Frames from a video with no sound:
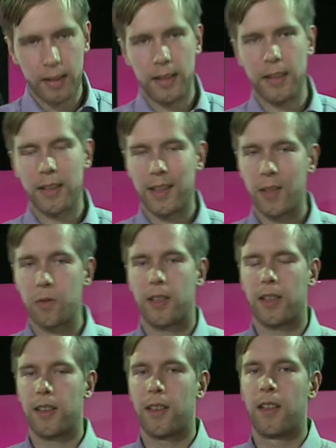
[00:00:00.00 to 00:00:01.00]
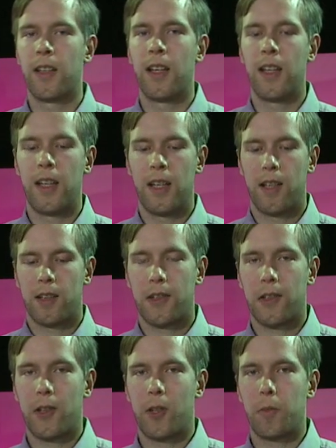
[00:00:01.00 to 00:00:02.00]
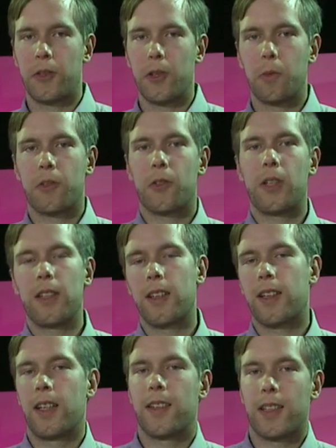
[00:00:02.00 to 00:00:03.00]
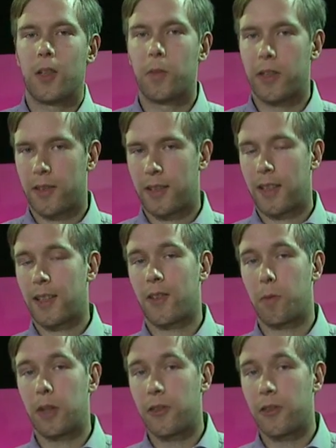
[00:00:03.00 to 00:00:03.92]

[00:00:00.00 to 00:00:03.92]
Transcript: In accounting, the term used to indicate how much that has